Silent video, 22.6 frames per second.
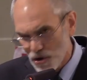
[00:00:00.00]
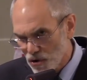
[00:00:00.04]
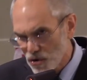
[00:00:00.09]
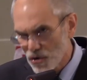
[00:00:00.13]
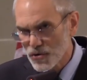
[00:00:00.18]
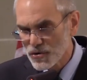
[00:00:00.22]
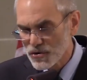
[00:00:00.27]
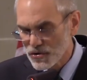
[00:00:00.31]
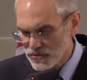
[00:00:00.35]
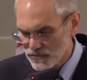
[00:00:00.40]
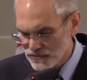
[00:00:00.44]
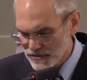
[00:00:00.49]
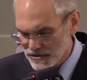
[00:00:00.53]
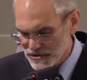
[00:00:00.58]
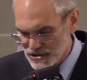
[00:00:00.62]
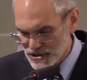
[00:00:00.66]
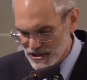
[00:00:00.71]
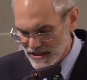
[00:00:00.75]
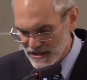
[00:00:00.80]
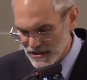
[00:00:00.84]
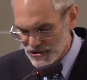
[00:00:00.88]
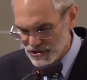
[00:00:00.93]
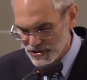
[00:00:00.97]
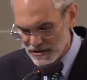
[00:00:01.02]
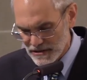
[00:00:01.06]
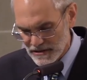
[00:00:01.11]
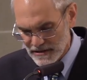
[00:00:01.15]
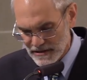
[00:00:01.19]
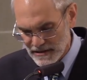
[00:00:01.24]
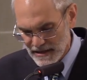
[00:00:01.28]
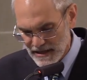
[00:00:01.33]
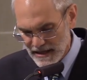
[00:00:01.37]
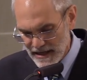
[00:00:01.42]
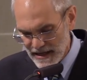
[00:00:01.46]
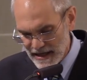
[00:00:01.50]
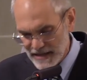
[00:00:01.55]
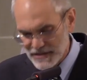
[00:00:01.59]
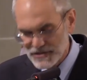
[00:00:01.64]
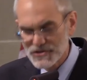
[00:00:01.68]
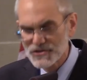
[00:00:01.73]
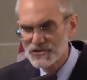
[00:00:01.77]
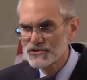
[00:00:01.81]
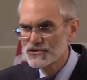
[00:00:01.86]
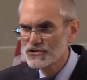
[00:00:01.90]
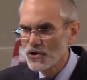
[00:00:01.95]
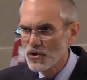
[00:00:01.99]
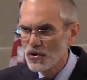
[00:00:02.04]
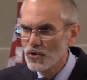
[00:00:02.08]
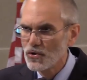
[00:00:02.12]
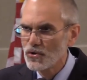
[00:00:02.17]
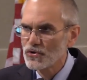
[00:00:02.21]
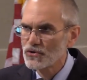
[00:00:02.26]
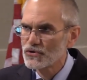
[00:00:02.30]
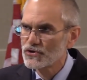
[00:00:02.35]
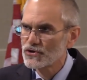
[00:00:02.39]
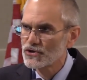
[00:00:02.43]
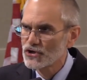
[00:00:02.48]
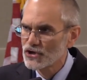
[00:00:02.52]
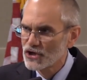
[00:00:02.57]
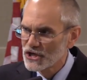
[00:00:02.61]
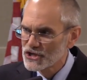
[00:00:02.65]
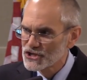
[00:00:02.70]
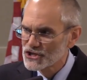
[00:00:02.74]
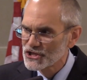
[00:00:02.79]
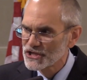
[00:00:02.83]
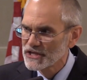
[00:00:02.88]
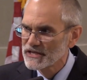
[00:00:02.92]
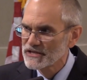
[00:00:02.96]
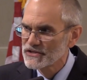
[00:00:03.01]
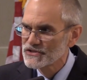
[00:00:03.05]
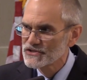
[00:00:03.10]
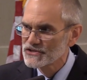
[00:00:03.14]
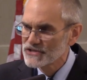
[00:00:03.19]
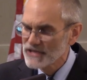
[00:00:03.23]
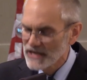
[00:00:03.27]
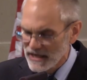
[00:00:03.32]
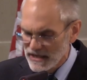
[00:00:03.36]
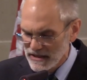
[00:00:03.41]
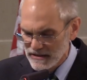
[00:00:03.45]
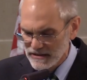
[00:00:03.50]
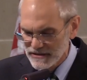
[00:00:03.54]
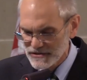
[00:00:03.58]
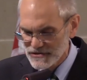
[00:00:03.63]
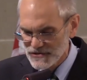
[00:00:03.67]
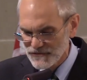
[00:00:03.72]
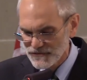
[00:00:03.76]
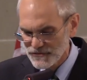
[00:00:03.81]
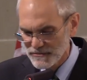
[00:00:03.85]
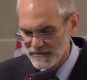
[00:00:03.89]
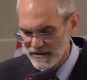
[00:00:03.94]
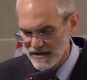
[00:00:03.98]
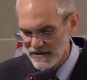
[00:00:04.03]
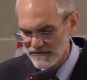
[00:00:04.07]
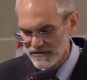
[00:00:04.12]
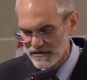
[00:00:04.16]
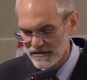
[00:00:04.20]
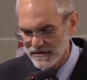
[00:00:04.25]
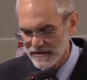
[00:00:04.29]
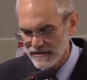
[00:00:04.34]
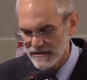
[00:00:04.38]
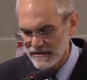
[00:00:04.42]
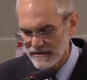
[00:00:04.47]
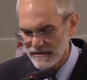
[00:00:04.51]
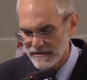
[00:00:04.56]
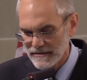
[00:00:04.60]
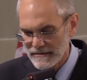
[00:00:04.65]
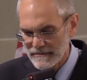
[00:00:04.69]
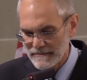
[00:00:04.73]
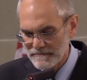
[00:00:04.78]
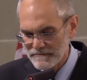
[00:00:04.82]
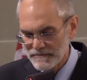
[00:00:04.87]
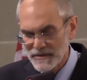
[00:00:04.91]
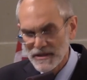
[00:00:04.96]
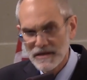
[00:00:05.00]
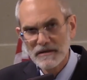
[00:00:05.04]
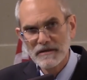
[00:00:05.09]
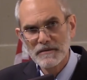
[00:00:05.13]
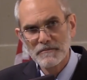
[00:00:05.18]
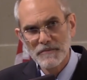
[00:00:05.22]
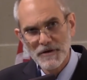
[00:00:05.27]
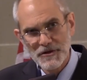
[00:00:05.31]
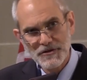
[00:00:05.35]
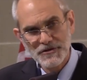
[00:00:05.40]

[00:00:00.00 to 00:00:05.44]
total rejection, and soul crushing silence from heaven.